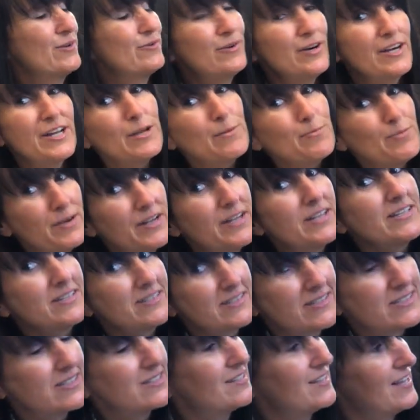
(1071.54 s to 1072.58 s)
Birdie Birdie
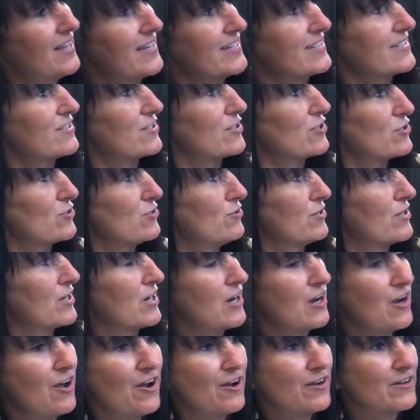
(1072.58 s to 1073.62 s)
still likes to talk a
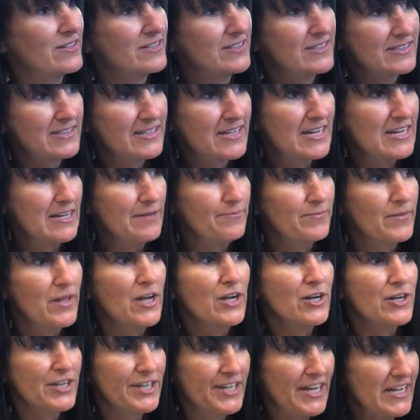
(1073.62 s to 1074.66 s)
lot. See?
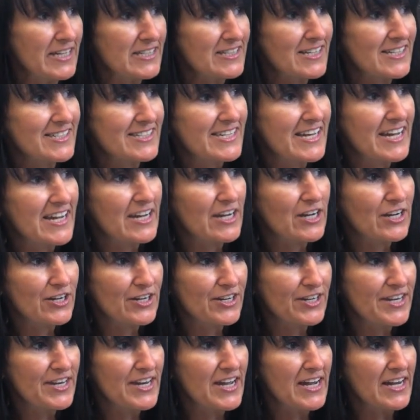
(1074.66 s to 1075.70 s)
Good night, sunset.
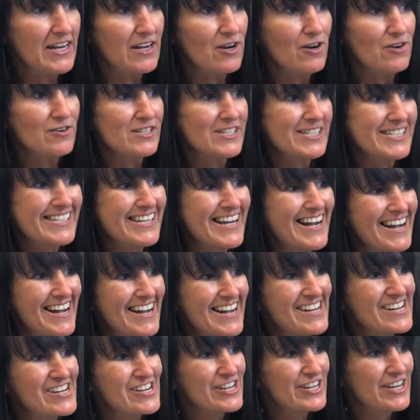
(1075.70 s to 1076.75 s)
Good night, orange
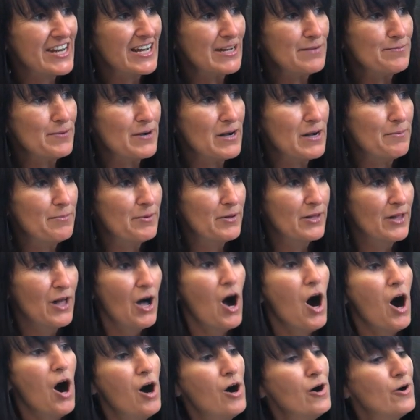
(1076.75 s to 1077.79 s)
sky. Good night, purple.
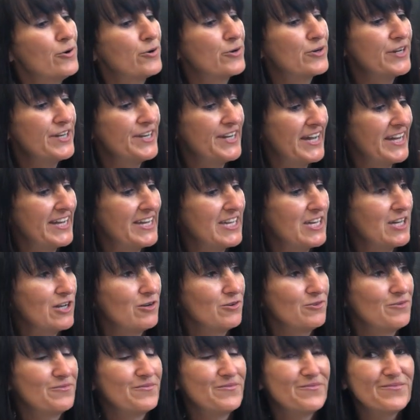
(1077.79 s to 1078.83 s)
Oh, good night,
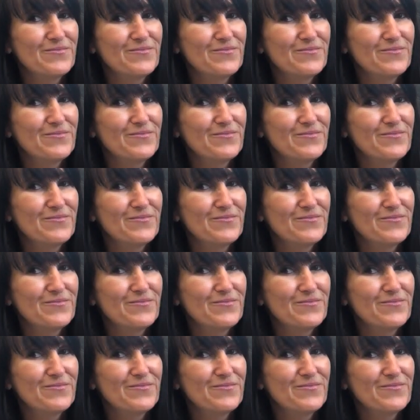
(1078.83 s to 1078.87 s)
you.